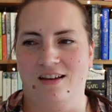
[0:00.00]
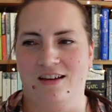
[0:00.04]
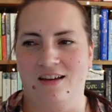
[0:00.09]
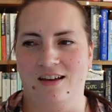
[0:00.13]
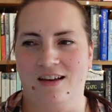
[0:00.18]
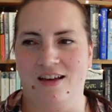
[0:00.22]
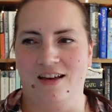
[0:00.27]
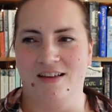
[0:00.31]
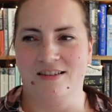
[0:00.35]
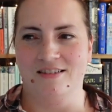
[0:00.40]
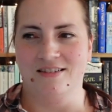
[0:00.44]

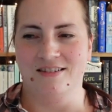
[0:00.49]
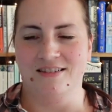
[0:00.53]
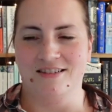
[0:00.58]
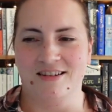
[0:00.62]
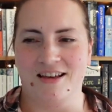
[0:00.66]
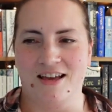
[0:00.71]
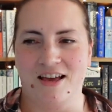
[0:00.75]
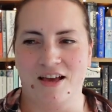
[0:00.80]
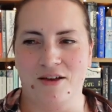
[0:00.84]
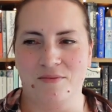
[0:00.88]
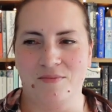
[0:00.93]
And
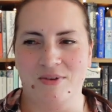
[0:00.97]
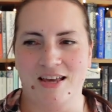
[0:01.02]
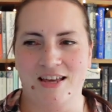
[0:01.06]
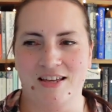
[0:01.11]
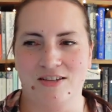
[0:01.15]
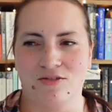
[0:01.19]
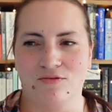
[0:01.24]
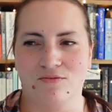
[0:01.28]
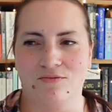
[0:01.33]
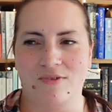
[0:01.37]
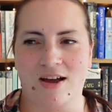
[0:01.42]

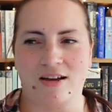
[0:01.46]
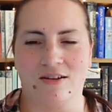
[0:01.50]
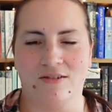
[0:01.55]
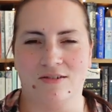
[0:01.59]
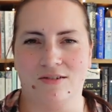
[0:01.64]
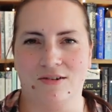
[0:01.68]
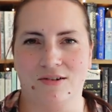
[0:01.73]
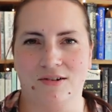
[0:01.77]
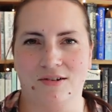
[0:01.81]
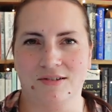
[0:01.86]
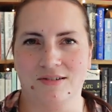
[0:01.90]
his
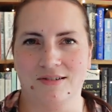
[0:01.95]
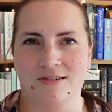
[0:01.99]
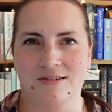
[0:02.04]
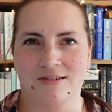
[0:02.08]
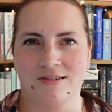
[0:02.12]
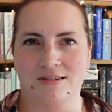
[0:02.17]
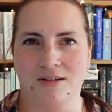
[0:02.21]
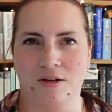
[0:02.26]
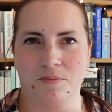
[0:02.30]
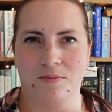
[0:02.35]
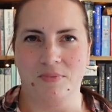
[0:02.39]
record
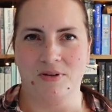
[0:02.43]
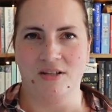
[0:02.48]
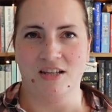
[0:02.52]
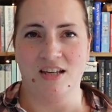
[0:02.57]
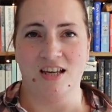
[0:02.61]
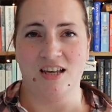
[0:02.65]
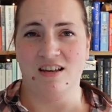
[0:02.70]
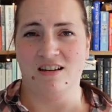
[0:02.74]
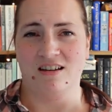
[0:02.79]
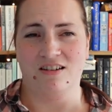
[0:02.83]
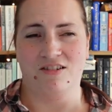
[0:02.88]

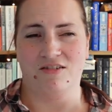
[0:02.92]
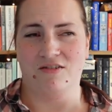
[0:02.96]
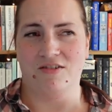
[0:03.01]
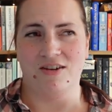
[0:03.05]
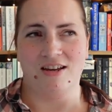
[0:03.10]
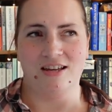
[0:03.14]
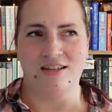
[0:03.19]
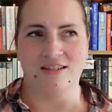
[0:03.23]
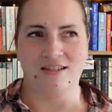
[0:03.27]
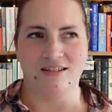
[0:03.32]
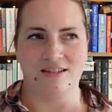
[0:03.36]
company
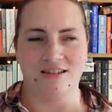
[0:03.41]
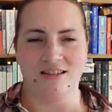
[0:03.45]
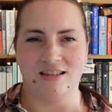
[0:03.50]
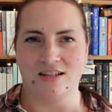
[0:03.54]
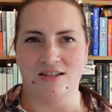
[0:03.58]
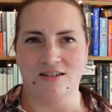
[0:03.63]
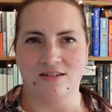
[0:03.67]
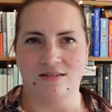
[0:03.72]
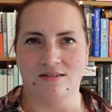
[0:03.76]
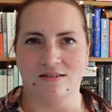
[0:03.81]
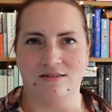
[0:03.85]
agrees to
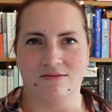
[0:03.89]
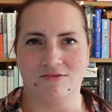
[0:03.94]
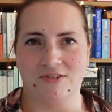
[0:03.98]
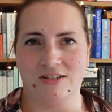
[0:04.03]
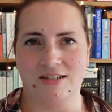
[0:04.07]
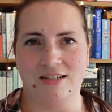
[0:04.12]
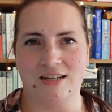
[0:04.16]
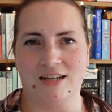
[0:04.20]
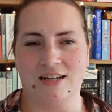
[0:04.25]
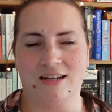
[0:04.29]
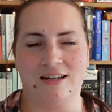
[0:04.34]
this
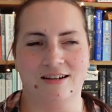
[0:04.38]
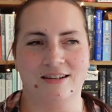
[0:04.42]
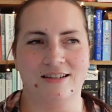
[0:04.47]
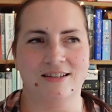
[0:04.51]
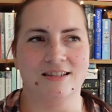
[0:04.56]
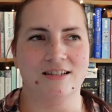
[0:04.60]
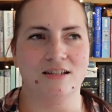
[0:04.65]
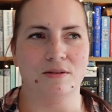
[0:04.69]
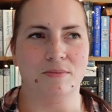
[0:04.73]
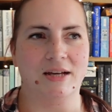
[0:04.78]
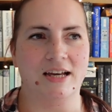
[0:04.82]

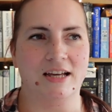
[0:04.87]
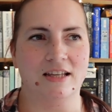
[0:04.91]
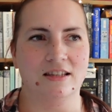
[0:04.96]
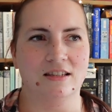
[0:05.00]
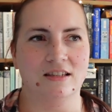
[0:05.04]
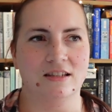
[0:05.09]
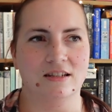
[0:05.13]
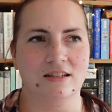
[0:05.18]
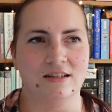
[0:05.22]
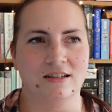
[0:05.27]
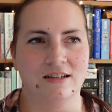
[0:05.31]
ridiculous
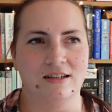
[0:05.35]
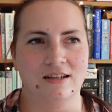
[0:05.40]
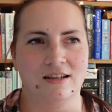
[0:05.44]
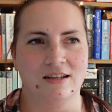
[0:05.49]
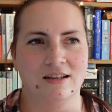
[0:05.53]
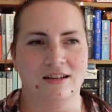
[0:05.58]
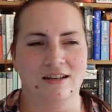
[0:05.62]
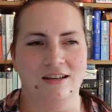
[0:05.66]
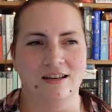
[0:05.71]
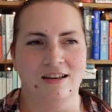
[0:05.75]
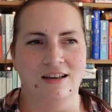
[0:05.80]
demand.
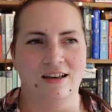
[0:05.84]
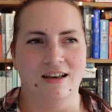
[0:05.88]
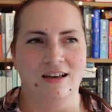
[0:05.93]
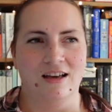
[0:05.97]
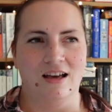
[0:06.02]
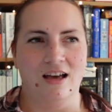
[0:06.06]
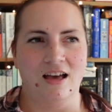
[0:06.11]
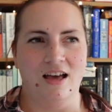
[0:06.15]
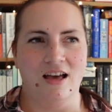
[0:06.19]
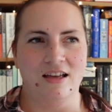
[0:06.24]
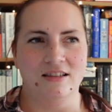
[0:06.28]

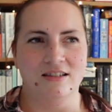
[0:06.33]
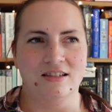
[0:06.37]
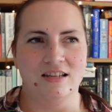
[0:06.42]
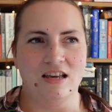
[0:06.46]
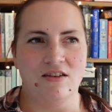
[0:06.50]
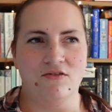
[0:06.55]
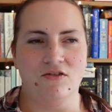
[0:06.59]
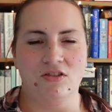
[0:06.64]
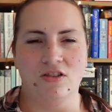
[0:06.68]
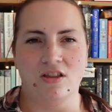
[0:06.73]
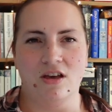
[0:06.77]
And
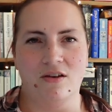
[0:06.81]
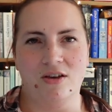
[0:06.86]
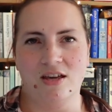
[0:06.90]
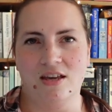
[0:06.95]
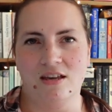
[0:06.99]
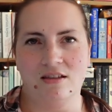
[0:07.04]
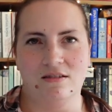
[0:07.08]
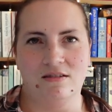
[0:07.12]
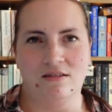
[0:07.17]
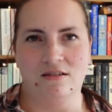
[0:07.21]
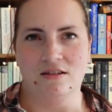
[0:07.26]
even though
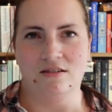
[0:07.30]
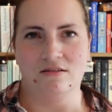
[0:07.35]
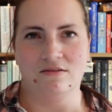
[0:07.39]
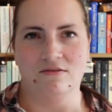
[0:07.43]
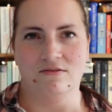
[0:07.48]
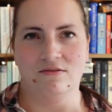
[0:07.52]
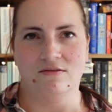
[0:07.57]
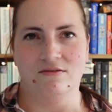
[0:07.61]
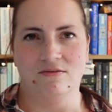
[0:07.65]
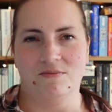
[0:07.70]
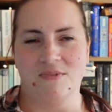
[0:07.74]
he
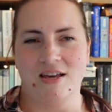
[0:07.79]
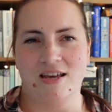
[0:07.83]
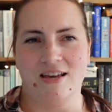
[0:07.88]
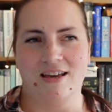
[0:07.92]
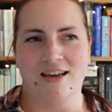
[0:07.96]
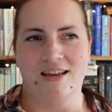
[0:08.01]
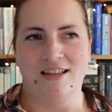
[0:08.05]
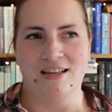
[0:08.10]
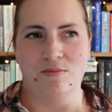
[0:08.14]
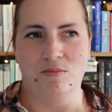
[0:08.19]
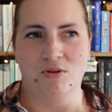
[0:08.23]
doesn't
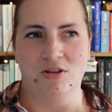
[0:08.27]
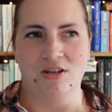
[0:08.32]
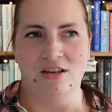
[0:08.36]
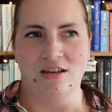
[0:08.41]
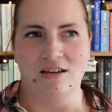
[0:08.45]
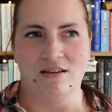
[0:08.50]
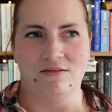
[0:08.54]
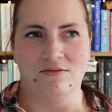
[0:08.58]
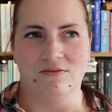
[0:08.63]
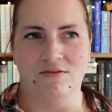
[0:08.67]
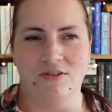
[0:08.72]
make any
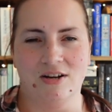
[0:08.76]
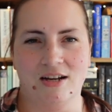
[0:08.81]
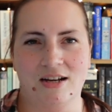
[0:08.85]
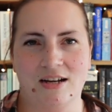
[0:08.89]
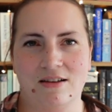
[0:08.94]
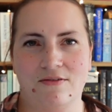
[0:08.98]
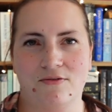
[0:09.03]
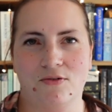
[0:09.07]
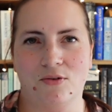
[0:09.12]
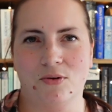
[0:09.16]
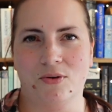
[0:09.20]
money
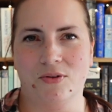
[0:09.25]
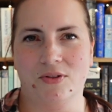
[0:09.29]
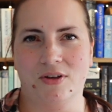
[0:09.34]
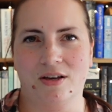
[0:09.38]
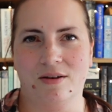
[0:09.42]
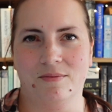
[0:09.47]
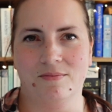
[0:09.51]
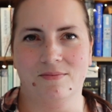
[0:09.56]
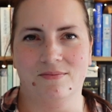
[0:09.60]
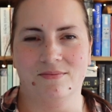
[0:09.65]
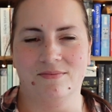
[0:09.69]
really for
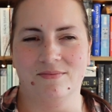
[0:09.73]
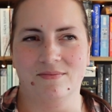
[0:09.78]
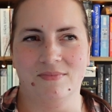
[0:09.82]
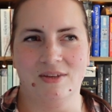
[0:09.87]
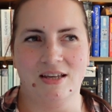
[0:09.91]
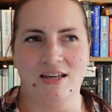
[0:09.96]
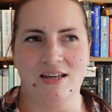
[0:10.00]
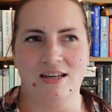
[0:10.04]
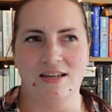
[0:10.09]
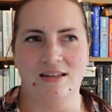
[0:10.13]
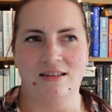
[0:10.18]
them,
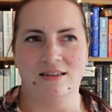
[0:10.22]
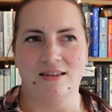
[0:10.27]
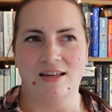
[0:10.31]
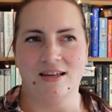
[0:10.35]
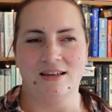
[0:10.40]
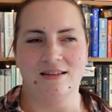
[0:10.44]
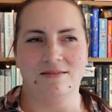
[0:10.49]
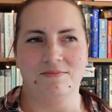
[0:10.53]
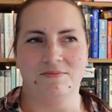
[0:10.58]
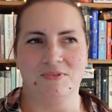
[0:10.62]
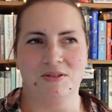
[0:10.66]

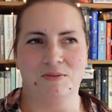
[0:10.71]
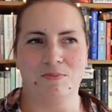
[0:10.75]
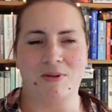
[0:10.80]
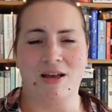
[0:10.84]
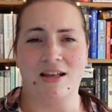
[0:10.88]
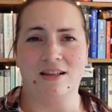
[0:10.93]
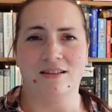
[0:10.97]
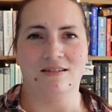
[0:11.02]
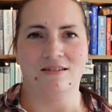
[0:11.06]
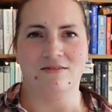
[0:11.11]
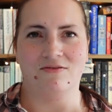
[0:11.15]
they
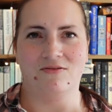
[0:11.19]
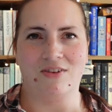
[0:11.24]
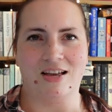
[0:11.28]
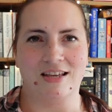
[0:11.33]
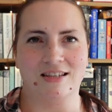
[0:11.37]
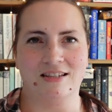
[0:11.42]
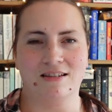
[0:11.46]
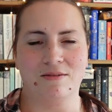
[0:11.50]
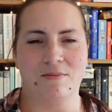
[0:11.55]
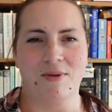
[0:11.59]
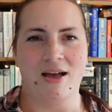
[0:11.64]
spend
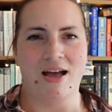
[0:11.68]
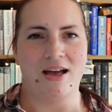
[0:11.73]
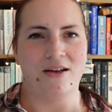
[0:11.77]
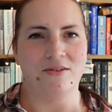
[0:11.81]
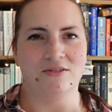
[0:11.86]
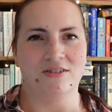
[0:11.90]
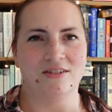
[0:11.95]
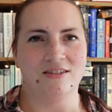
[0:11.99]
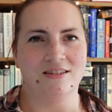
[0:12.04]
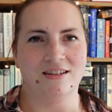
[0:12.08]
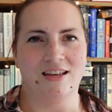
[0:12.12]
vast
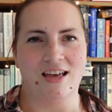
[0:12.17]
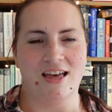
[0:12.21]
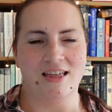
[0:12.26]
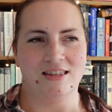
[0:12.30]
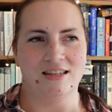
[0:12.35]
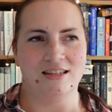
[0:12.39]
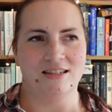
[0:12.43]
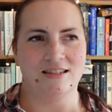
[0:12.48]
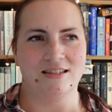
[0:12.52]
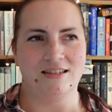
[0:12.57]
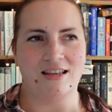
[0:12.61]
amounts to get
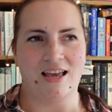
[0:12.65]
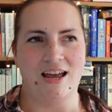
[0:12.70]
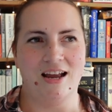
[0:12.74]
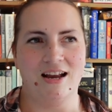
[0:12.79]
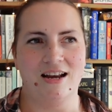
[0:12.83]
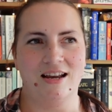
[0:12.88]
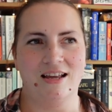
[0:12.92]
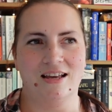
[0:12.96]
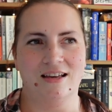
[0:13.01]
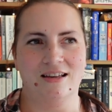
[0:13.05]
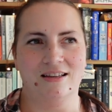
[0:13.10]
this
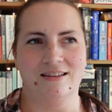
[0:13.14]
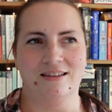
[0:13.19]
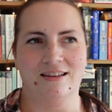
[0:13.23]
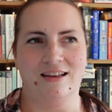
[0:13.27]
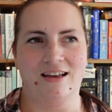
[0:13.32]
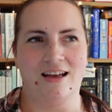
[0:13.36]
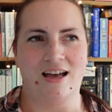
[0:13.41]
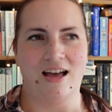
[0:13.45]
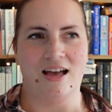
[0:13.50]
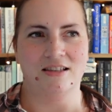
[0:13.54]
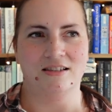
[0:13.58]
alien
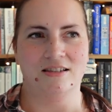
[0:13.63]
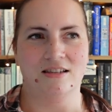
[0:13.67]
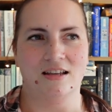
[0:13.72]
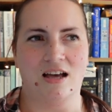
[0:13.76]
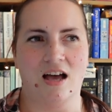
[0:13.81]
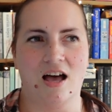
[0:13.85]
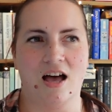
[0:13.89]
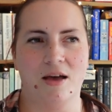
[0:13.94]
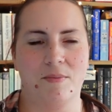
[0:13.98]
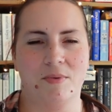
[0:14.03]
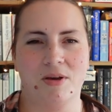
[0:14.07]
and to
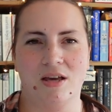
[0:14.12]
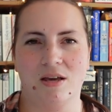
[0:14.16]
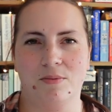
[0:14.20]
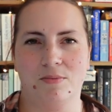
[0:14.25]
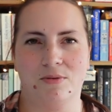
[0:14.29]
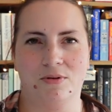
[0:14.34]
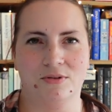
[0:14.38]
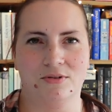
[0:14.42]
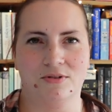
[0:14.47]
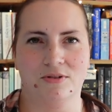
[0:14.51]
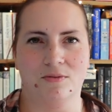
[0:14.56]
hire
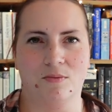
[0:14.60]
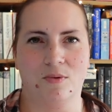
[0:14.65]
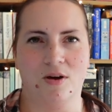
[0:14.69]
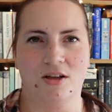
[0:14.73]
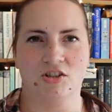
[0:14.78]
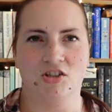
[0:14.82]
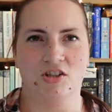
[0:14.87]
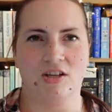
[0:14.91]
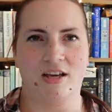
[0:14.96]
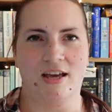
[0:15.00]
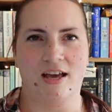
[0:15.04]
people to
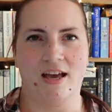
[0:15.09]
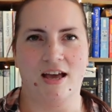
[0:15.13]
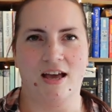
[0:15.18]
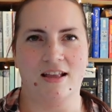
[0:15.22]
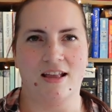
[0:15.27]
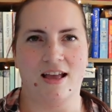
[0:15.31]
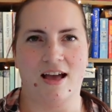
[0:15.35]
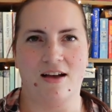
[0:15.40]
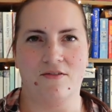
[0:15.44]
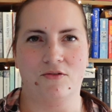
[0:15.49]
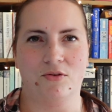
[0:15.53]
watch it
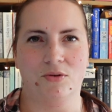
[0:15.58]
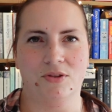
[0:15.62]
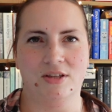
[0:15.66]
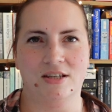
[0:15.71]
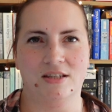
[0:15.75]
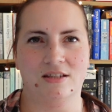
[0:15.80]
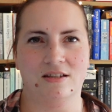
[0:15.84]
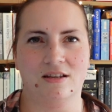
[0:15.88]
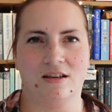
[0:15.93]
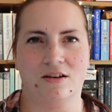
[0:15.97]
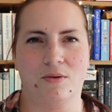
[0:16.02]
and have all
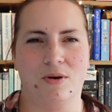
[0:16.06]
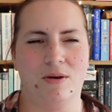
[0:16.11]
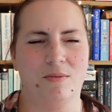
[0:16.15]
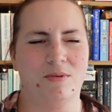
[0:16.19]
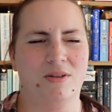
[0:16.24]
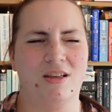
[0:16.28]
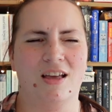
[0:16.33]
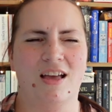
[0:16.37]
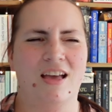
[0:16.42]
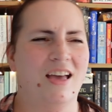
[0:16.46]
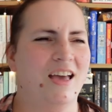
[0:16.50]
this
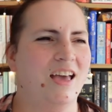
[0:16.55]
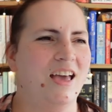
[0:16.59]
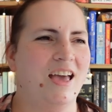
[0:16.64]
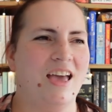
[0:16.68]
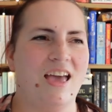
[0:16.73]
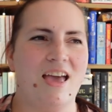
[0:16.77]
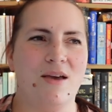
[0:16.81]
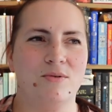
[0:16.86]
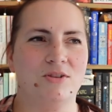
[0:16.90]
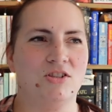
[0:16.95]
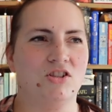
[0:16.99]
equipment.
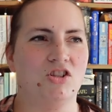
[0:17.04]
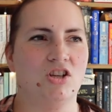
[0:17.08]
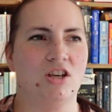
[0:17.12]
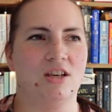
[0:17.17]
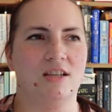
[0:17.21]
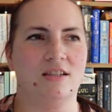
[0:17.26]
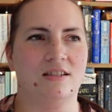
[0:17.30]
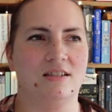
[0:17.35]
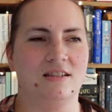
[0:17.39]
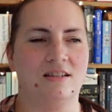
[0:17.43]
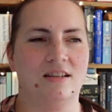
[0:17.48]
It was
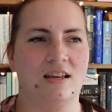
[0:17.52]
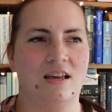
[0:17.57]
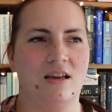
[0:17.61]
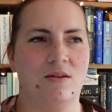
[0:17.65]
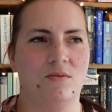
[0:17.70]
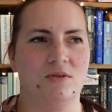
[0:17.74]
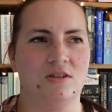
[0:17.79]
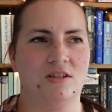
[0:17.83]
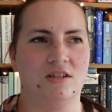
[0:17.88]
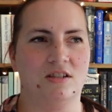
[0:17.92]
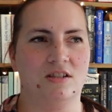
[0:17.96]

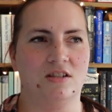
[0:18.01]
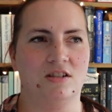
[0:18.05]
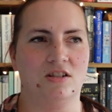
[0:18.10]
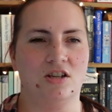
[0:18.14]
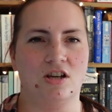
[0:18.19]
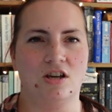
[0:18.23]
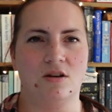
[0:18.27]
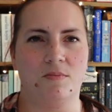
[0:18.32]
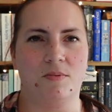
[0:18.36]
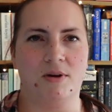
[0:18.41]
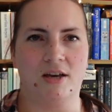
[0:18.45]

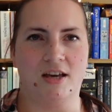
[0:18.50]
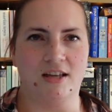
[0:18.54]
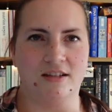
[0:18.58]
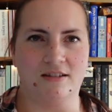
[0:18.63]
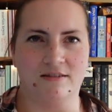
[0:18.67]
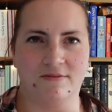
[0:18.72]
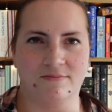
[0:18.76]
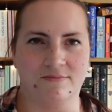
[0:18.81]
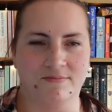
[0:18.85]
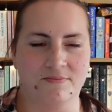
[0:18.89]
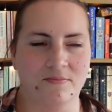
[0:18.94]

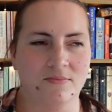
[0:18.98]
stupid.